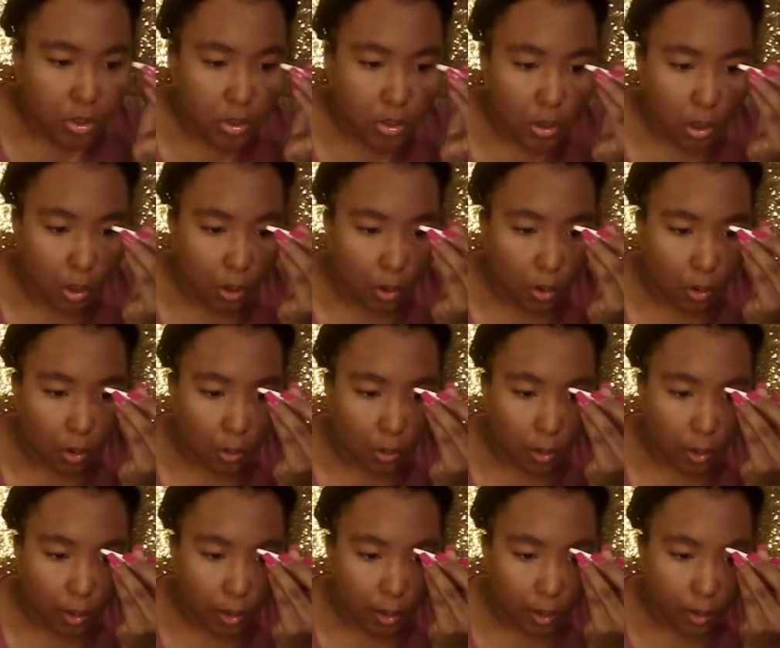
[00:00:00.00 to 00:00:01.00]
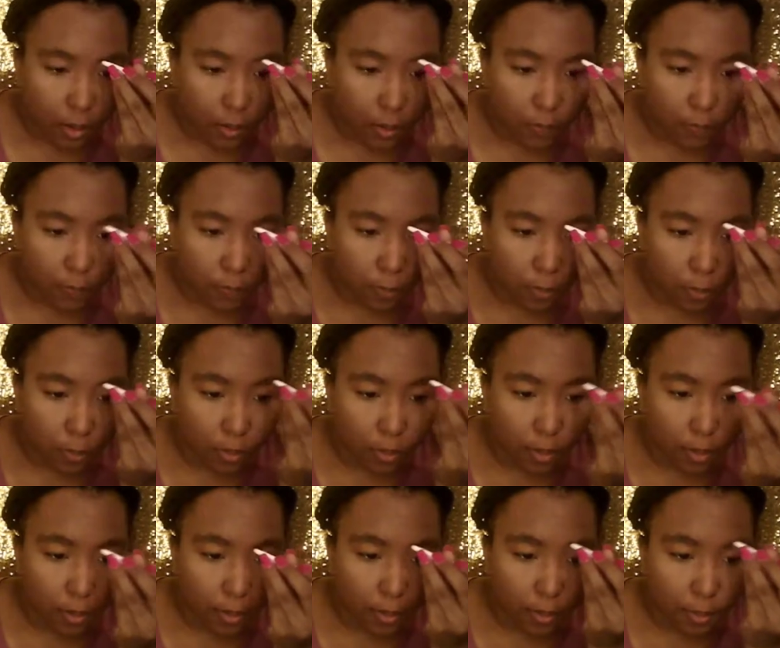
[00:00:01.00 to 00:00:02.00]
So,
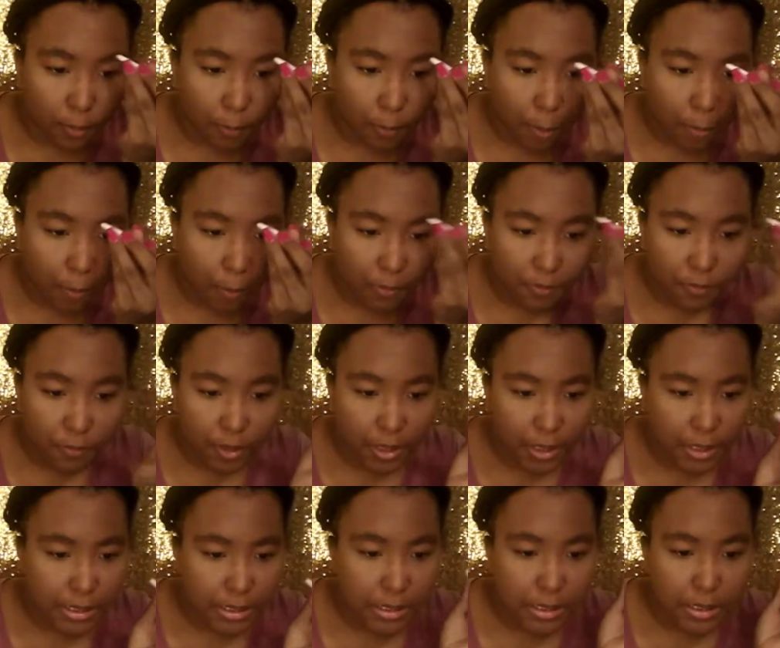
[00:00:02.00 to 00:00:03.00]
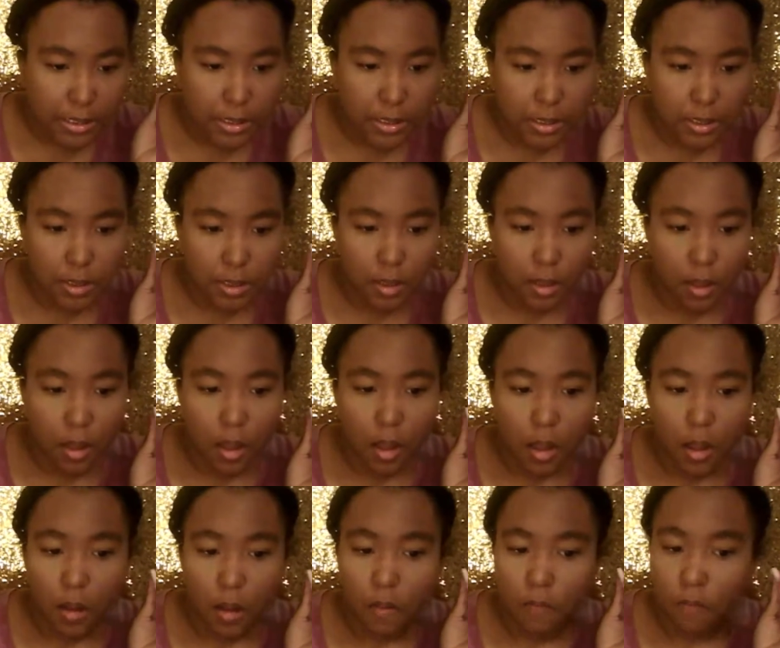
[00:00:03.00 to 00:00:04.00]
for my mama friend to
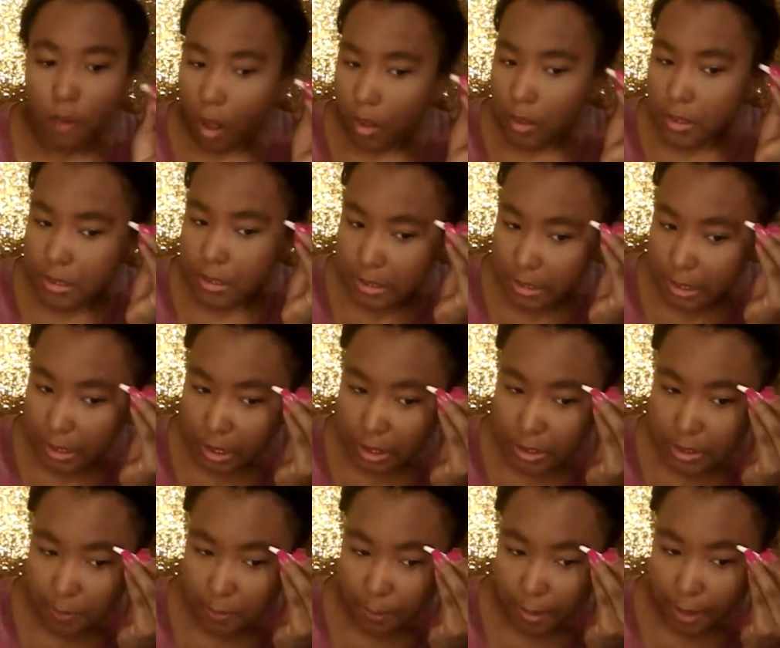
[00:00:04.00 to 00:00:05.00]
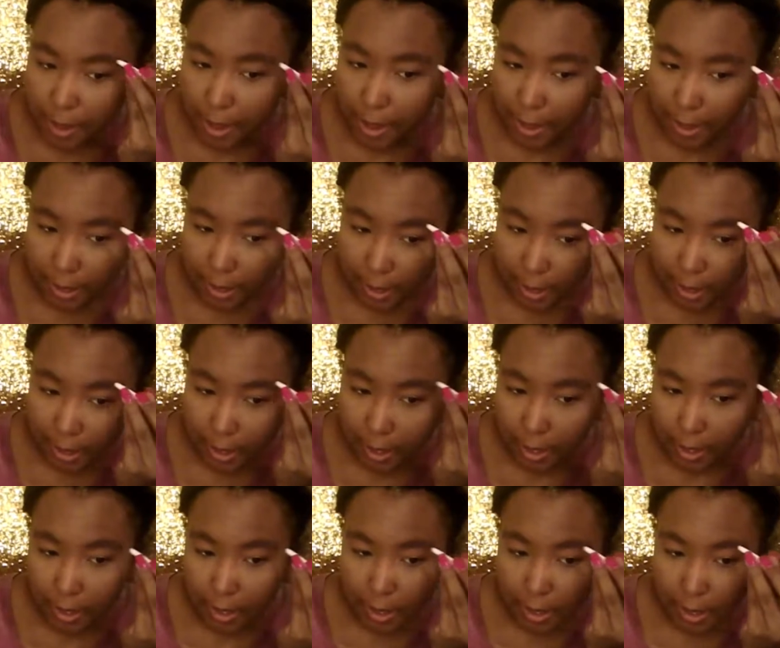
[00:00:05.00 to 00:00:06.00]
volunteer to pay,
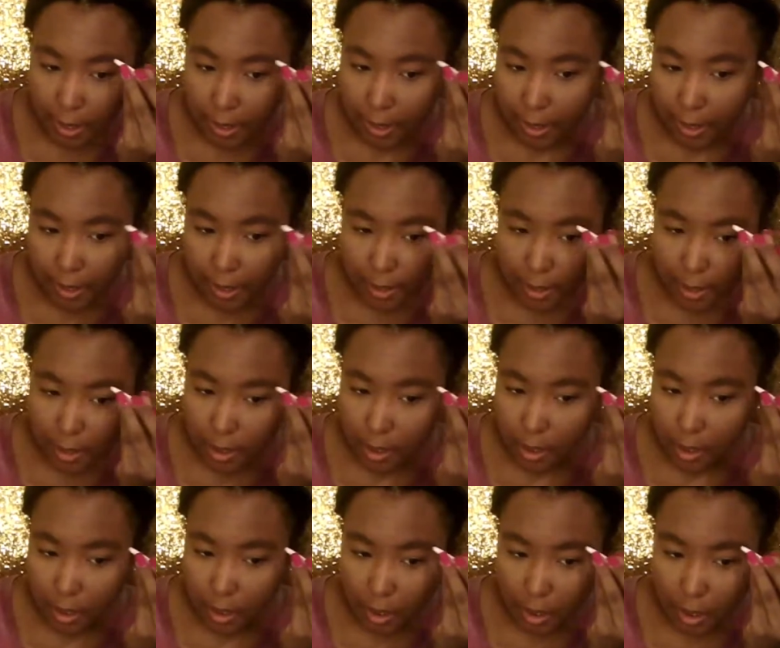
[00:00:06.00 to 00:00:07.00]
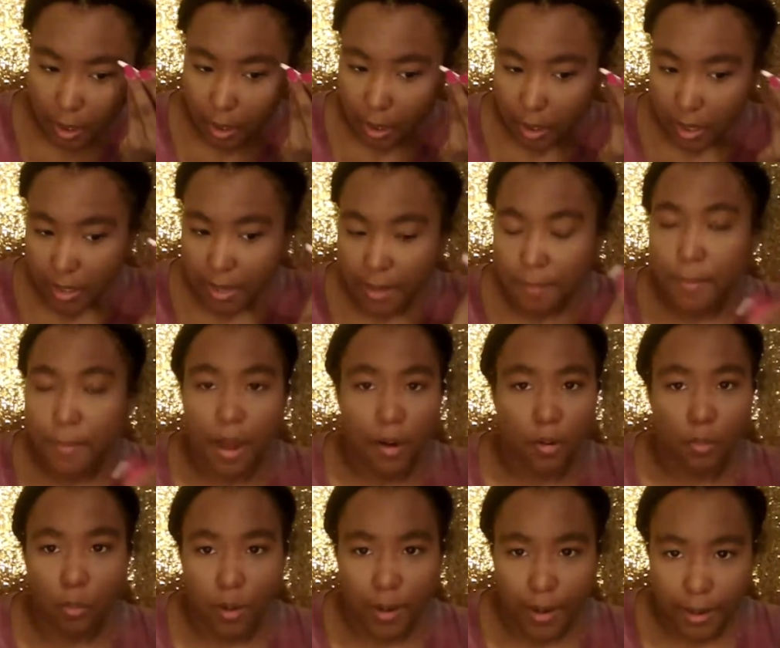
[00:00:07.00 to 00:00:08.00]
and it didn't
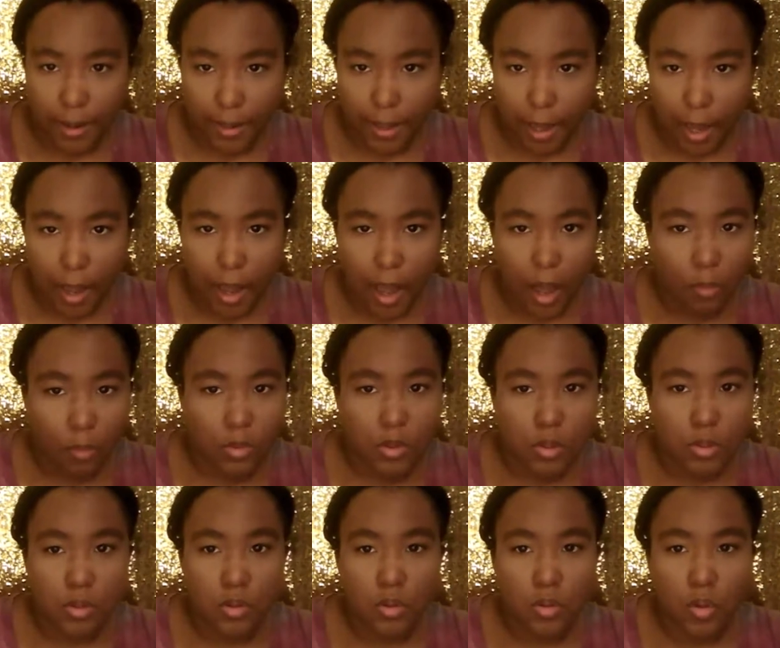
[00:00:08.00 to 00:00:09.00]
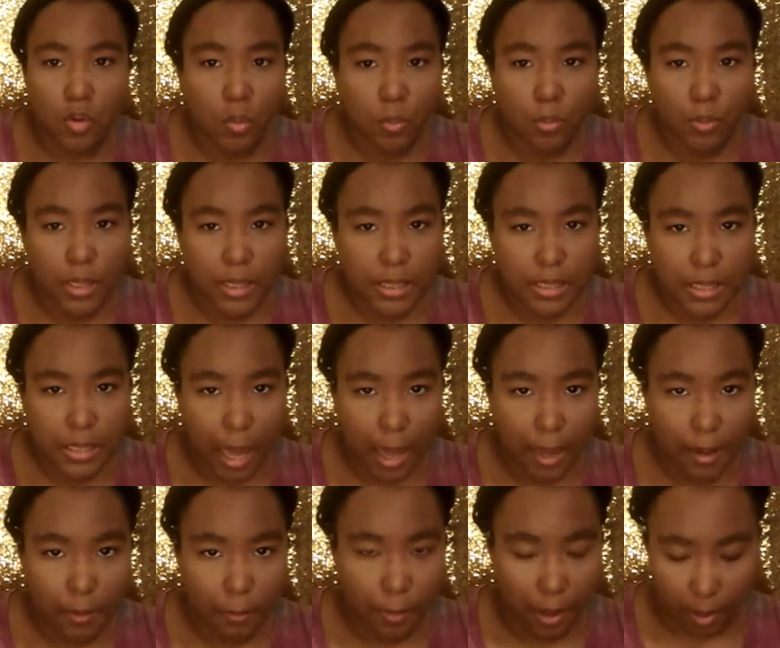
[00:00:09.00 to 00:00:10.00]
matter what I got, I was super
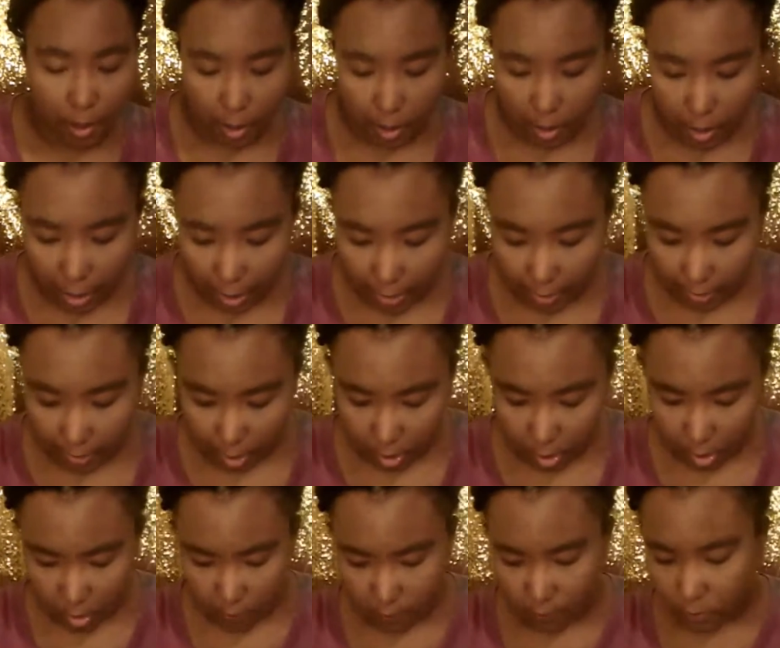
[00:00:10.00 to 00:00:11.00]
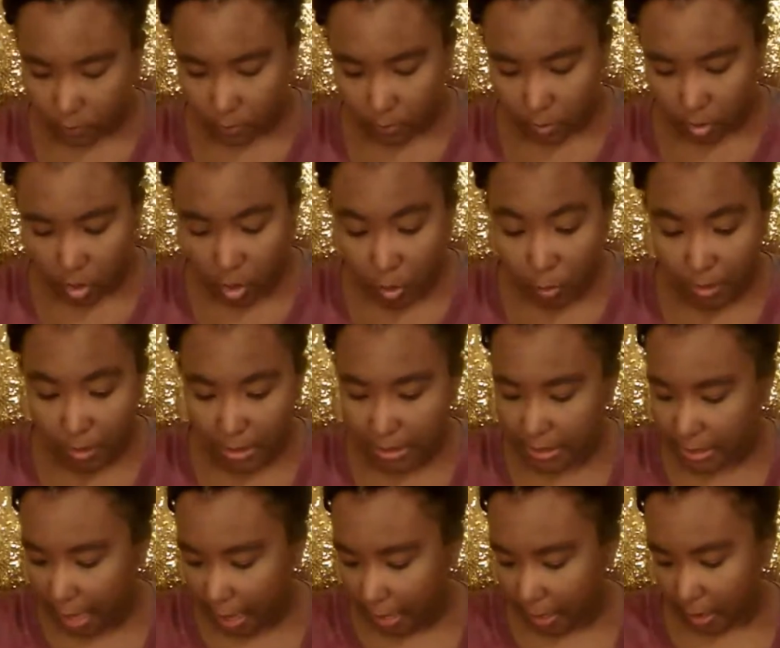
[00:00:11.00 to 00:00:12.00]
excited about it. Like, super
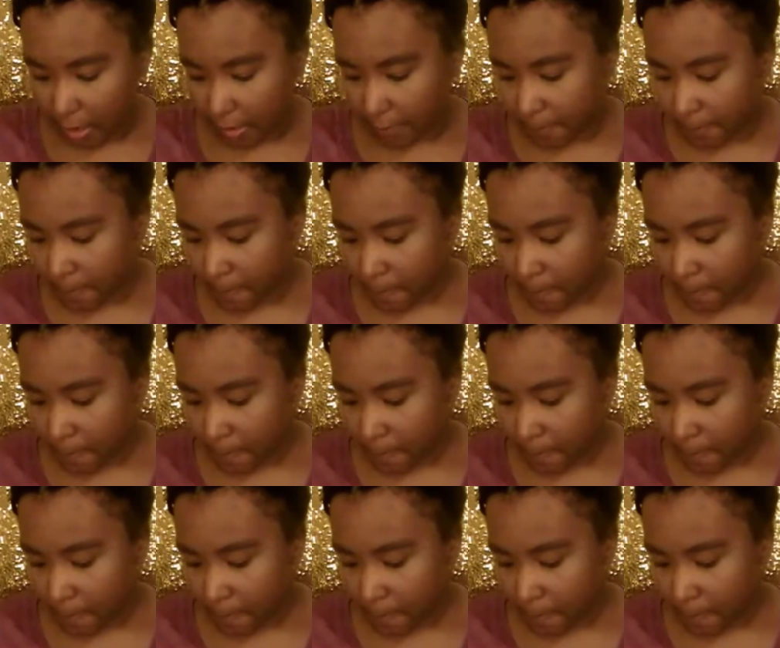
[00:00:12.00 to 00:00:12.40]
excited.